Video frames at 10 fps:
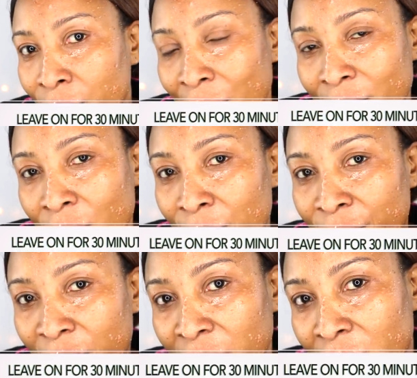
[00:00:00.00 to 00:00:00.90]
right now I'm
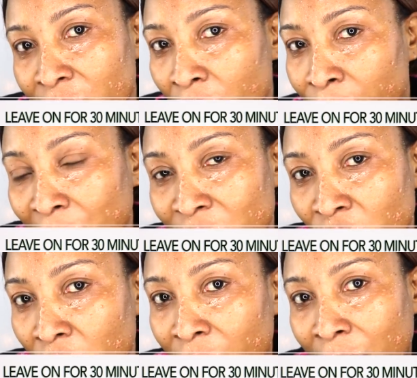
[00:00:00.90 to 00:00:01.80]
feeling it on my
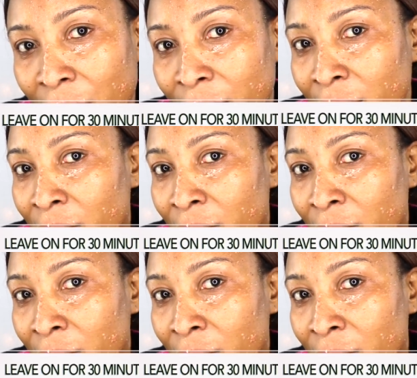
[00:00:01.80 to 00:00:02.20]
jawline